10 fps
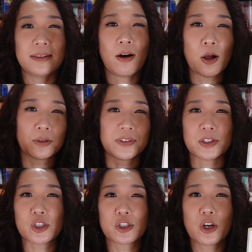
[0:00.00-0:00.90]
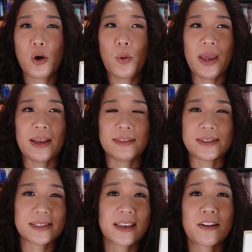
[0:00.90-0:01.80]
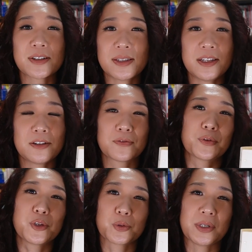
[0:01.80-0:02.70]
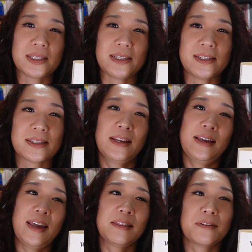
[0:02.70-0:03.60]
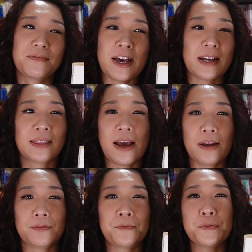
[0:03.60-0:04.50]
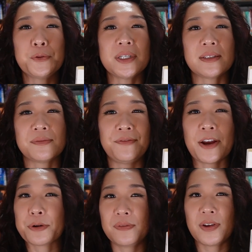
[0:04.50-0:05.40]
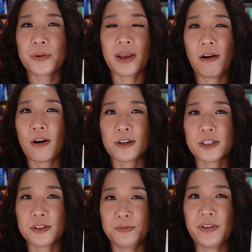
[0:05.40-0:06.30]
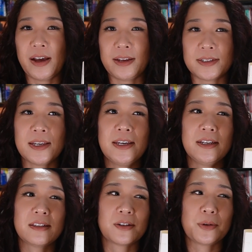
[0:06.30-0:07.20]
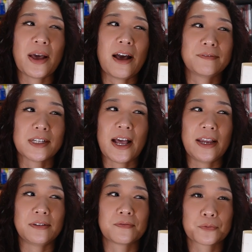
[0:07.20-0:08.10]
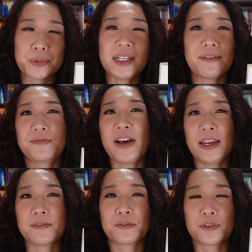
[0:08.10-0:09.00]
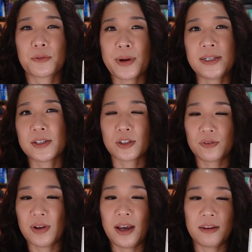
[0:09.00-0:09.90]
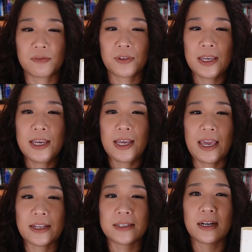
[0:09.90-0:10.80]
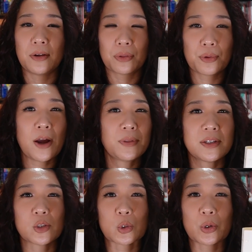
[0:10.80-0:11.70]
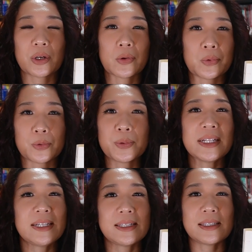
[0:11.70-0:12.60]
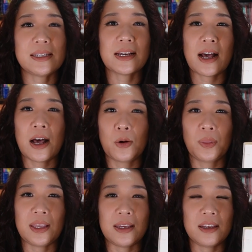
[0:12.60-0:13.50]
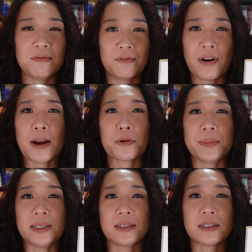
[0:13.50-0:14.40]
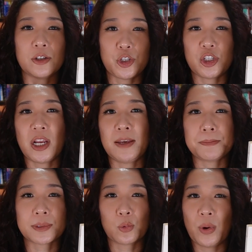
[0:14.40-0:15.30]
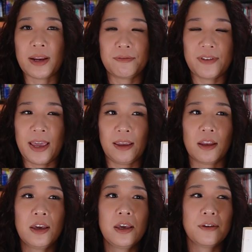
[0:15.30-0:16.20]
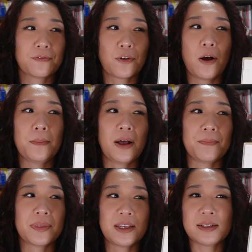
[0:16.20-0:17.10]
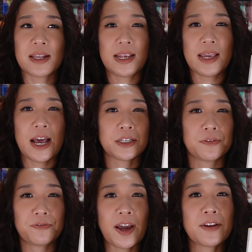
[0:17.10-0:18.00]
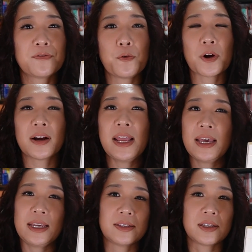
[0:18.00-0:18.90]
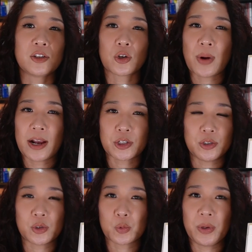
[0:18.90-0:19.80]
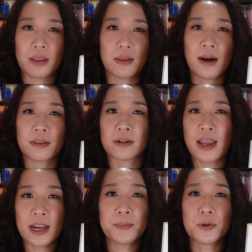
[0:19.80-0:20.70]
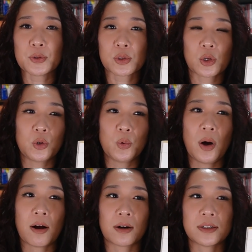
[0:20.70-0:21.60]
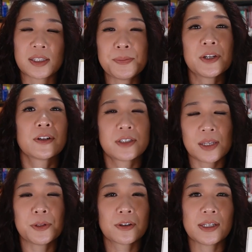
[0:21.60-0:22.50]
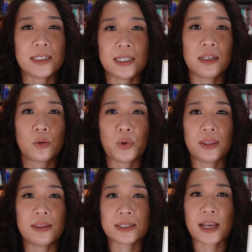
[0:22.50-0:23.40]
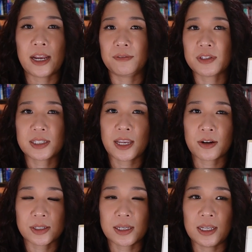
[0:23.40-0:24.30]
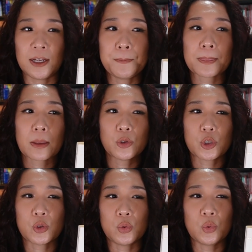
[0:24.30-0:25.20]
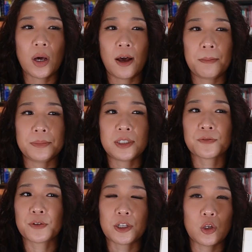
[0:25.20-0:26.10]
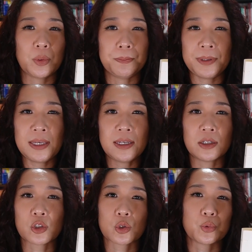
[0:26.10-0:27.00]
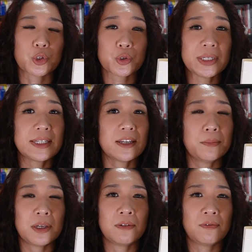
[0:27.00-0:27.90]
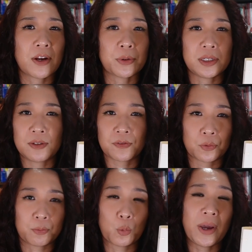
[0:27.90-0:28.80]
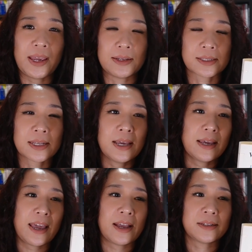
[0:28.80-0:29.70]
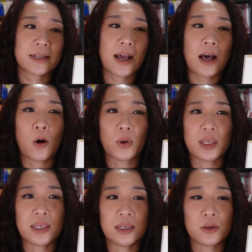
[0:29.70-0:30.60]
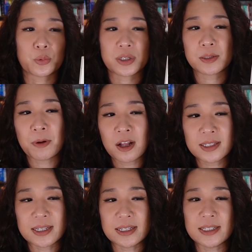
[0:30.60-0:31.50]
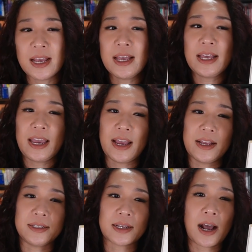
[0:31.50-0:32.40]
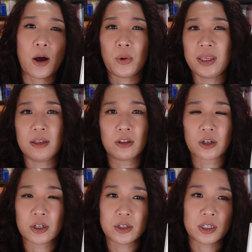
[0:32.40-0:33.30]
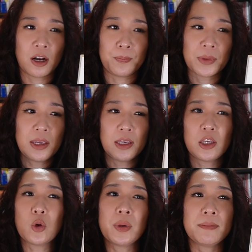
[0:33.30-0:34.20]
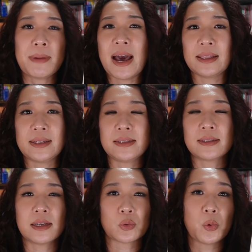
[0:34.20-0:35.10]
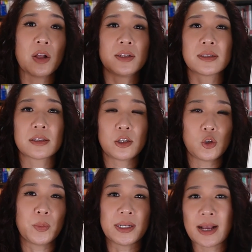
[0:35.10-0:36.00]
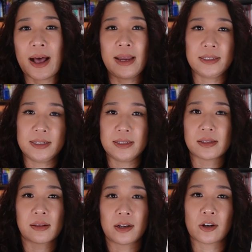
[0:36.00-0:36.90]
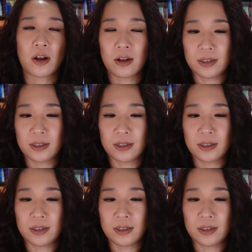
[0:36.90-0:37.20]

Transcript: all of the snow and the scarcity of resources and the fact that food is very, very hard to find. So you have to kind of really fight for the right to survive. And throughout this story, we really see how the environment shapes White Fang, from things that he had to fight for, his interactions with other animals who are similarly dealing with this kind of scarcity, to different human beings who treat him in very different ways, and how he responded and how he learned human malice as well as human kindness later on